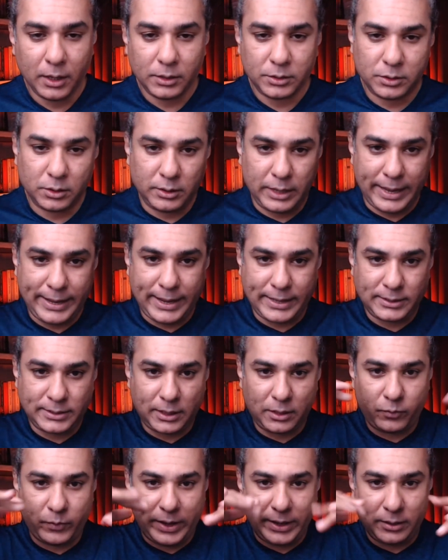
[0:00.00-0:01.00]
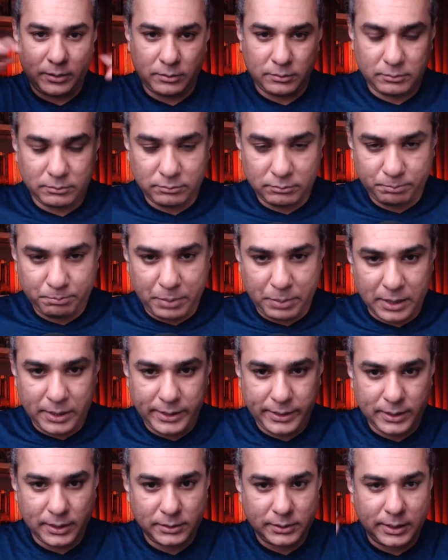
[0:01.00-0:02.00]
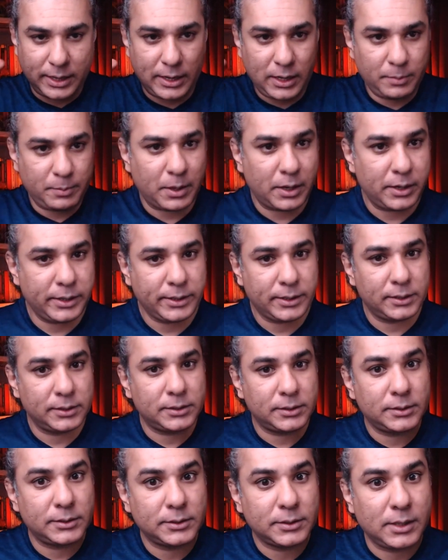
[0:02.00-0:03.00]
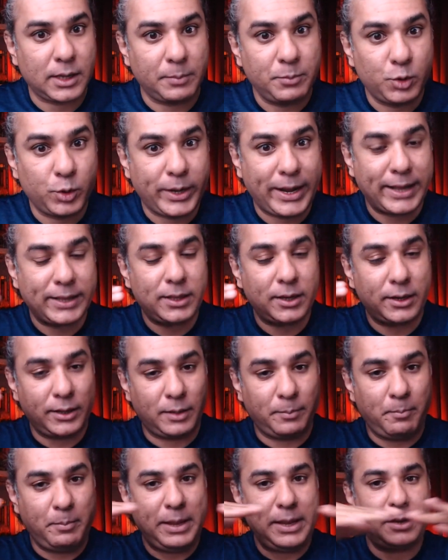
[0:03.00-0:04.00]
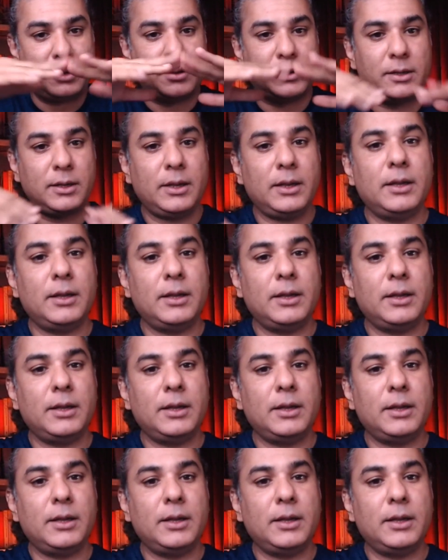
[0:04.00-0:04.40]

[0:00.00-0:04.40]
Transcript: So like I said, when particles and antiparticles come together and they meet,